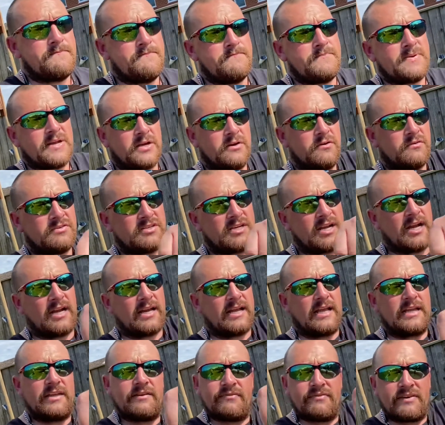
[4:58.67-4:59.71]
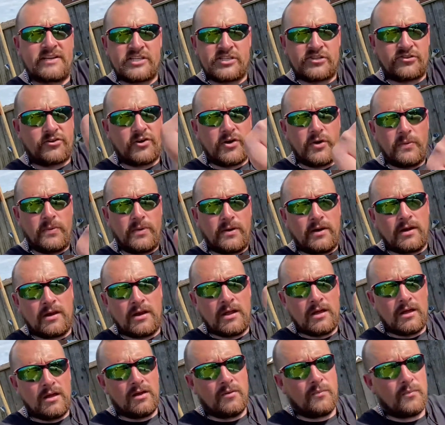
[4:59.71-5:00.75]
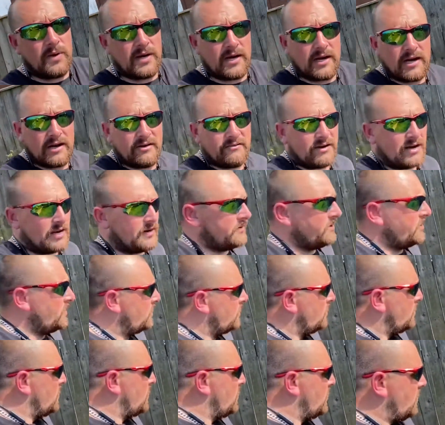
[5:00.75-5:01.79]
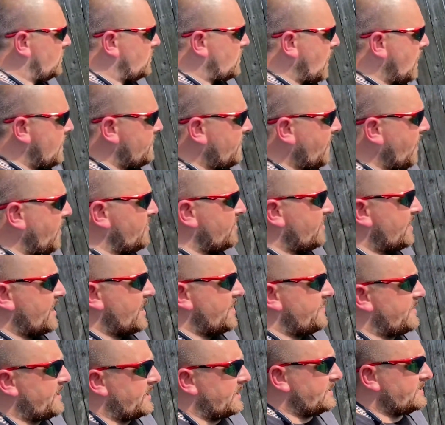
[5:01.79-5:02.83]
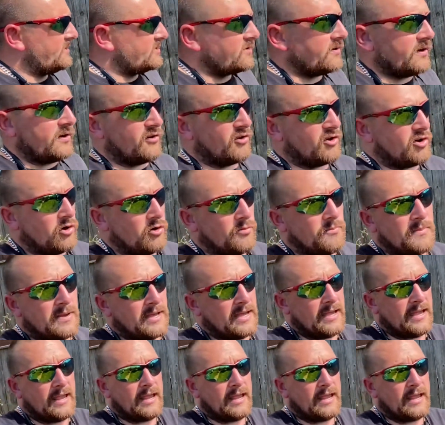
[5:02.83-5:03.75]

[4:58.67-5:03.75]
big enough to kind of get your fist through and wiggle it around. and that there then is going to become a